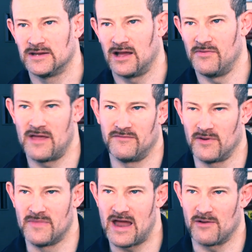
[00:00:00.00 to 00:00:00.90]
And then
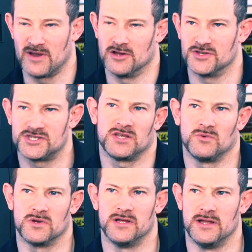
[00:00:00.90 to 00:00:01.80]
from there, I went on
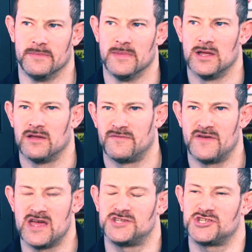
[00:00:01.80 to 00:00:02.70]
to
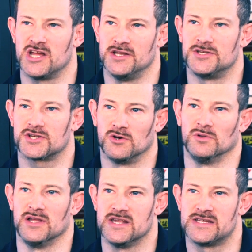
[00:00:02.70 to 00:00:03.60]
phase change
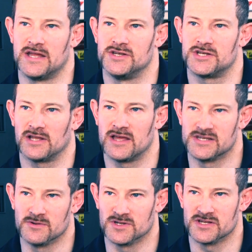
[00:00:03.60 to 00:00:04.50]
cooling, essentially,
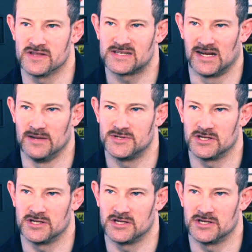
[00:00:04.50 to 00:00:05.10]
as it was at the time.